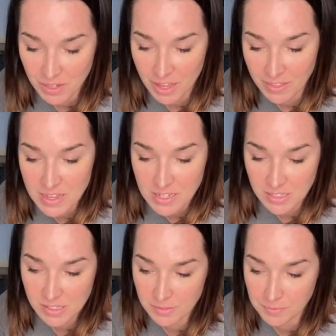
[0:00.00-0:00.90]

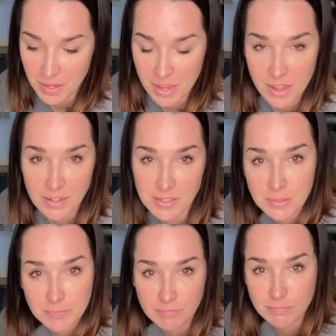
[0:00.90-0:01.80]
thanks and
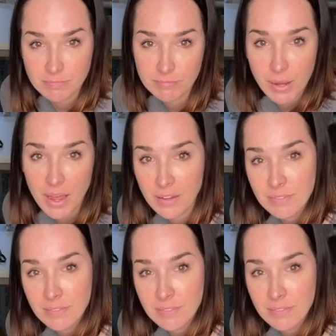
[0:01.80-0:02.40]
bye.